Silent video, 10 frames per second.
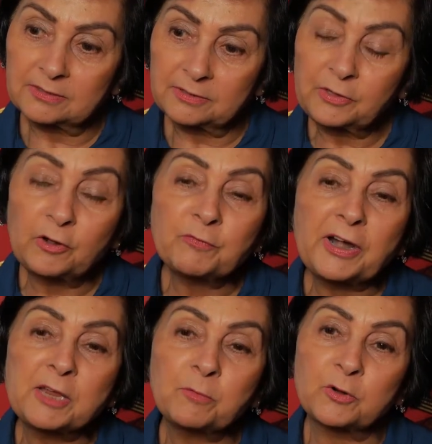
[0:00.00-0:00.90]
You got
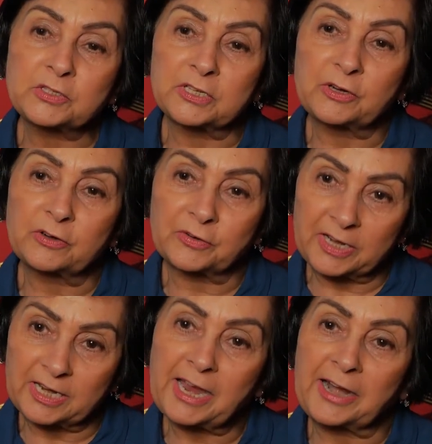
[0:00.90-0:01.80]
very emotional. You got
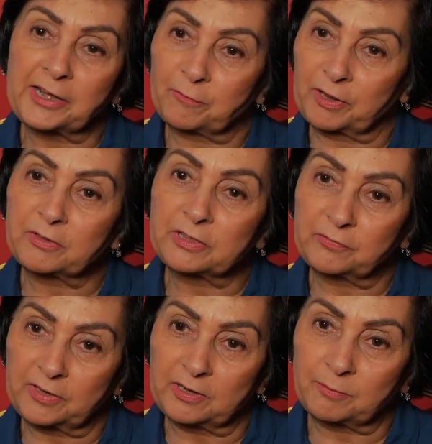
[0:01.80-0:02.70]
really carried away with the
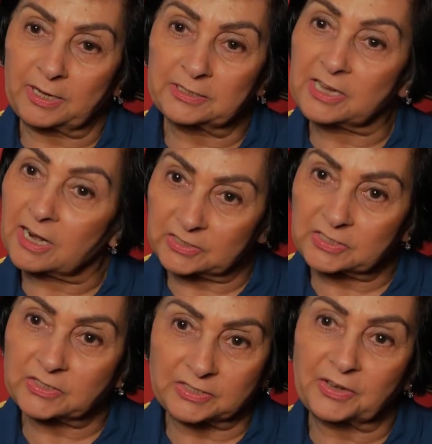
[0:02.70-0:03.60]
film and the
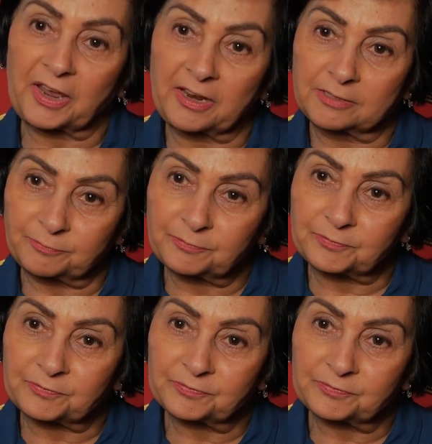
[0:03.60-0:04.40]
artists in there. Mm.